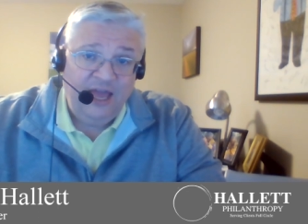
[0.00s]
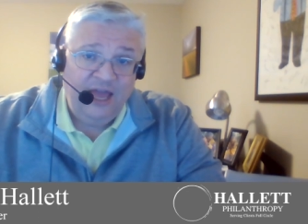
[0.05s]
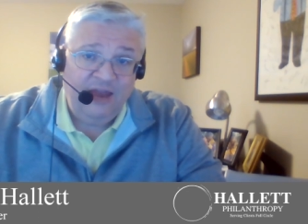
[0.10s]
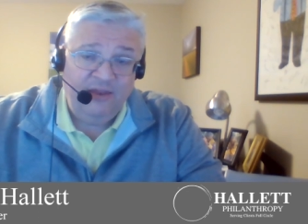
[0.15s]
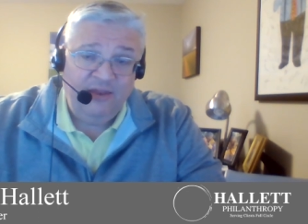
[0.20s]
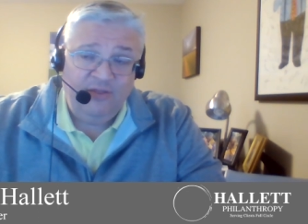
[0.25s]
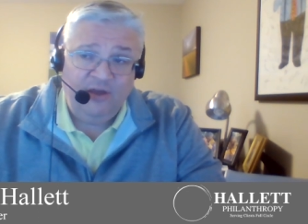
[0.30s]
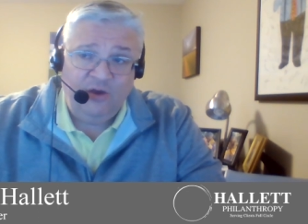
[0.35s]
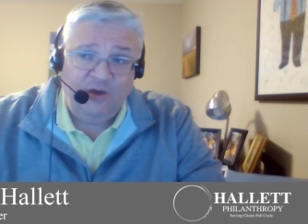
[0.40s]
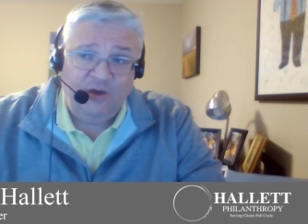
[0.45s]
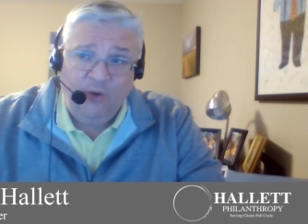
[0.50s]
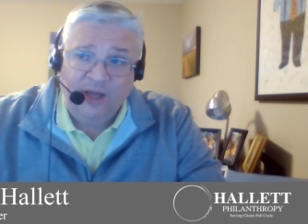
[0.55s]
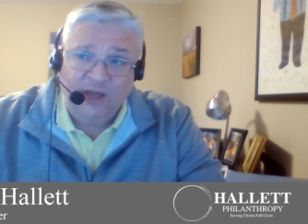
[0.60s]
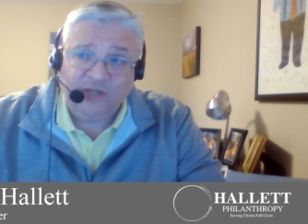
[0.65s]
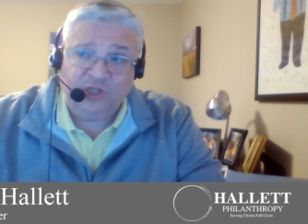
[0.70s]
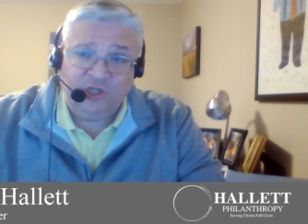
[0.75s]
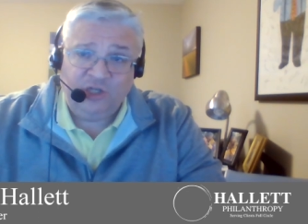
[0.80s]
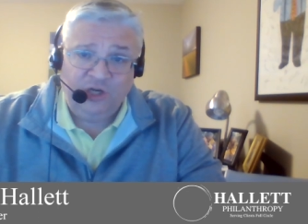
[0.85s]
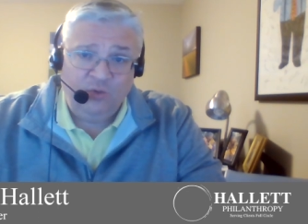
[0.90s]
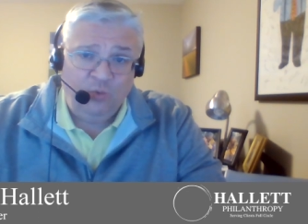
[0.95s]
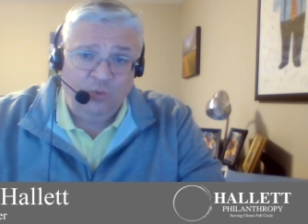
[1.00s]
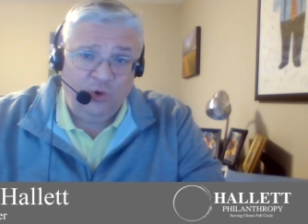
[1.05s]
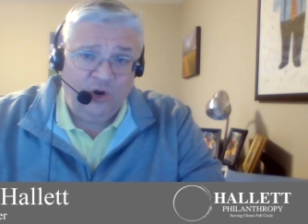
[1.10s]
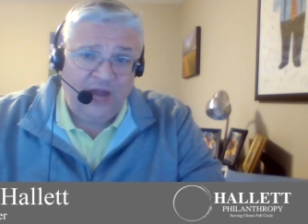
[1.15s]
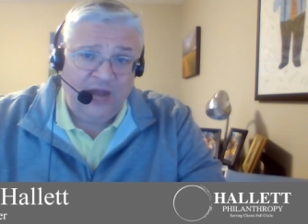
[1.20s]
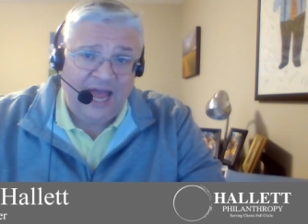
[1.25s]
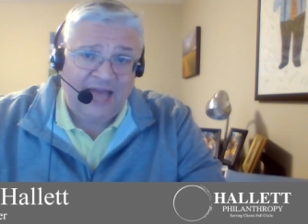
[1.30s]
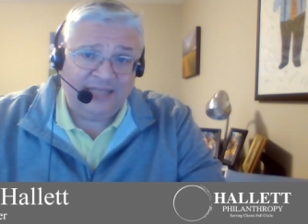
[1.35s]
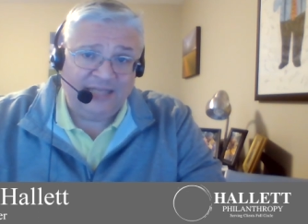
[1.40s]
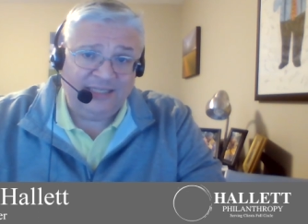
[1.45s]
And the question
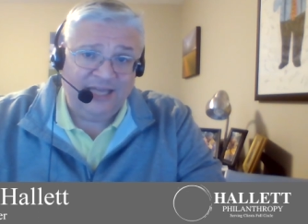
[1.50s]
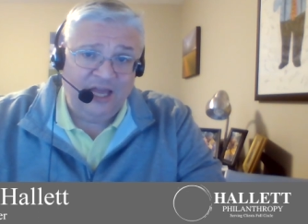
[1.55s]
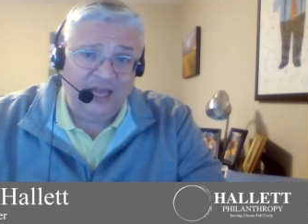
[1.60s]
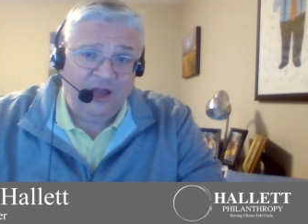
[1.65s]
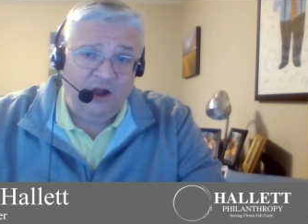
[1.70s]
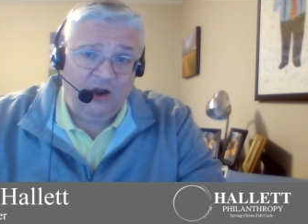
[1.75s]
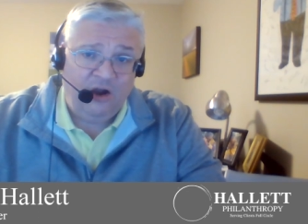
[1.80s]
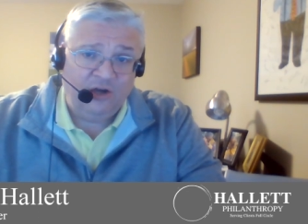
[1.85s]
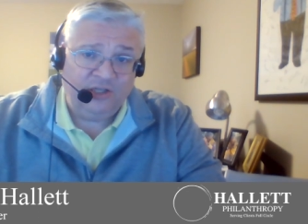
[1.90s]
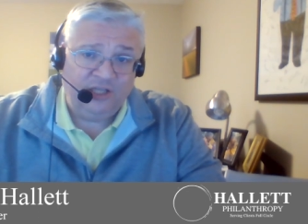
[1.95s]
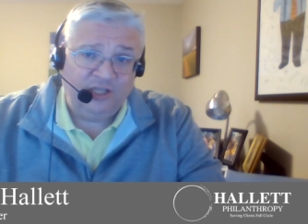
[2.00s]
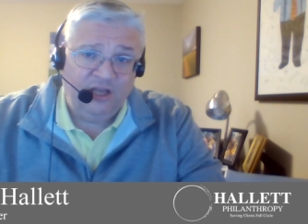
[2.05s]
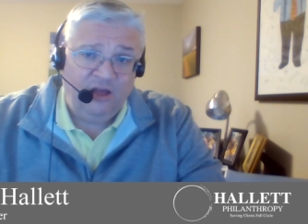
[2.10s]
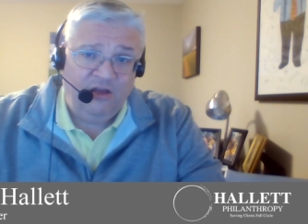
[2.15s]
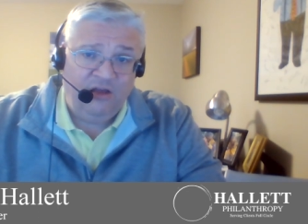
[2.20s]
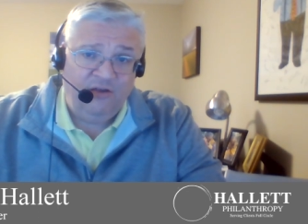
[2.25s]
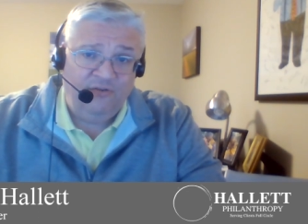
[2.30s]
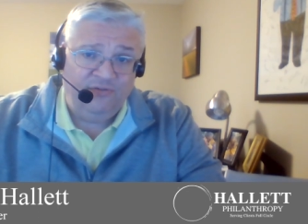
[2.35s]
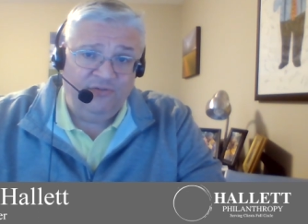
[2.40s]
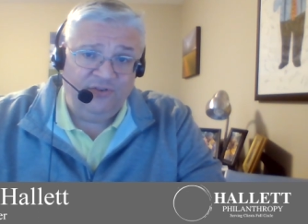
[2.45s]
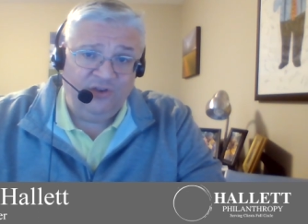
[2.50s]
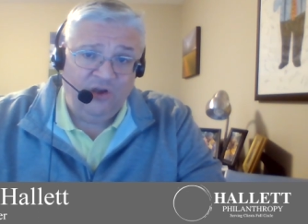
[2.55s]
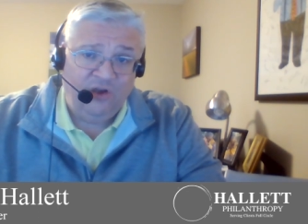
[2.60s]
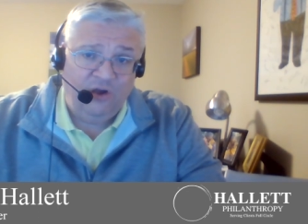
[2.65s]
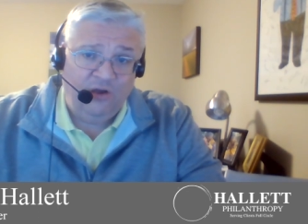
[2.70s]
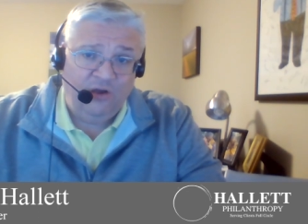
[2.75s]
we're asking ourselves,